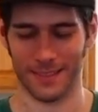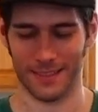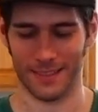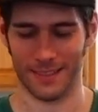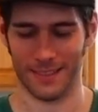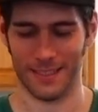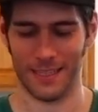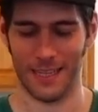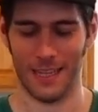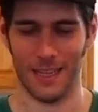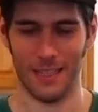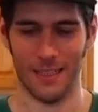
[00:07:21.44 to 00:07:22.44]

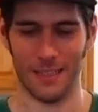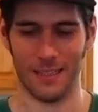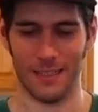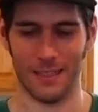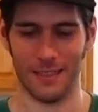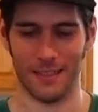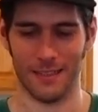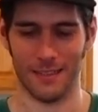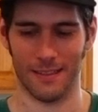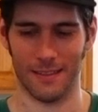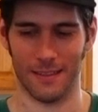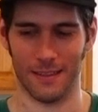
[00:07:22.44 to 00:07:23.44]

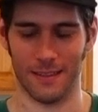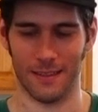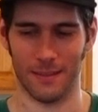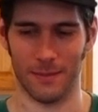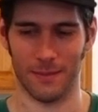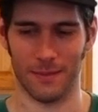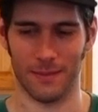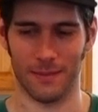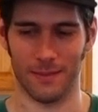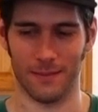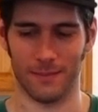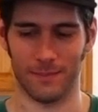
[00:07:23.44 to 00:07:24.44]

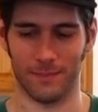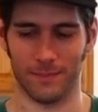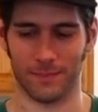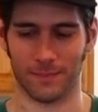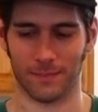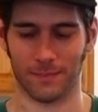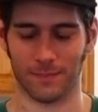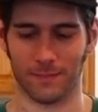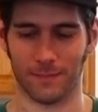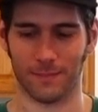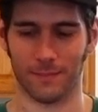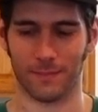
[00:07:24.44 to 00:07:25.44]

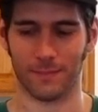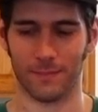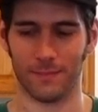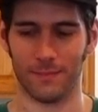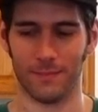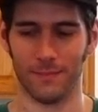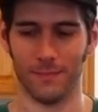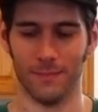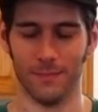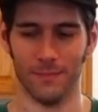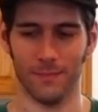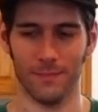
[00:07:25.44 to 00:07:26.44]

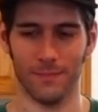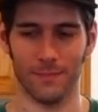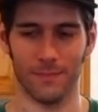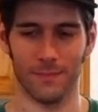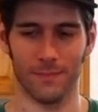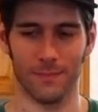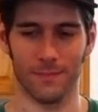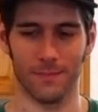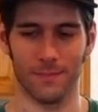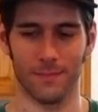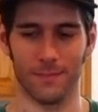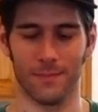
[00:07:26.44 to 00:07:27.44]

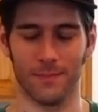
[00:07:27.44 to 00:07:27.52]
[no speech]